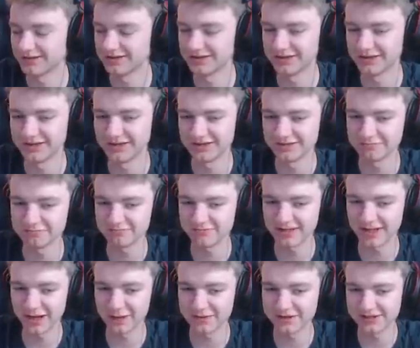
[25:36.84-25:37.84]

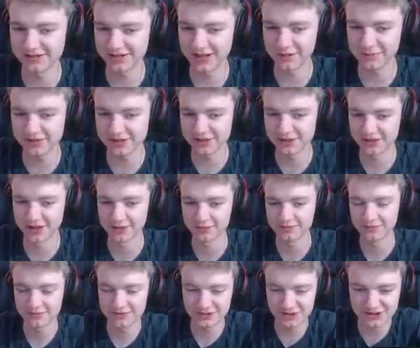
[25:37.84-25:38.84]
I mean, you
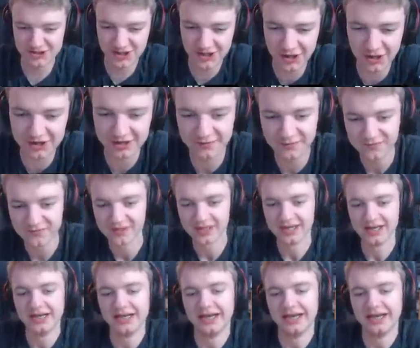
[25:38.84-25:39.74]
know, just a lot of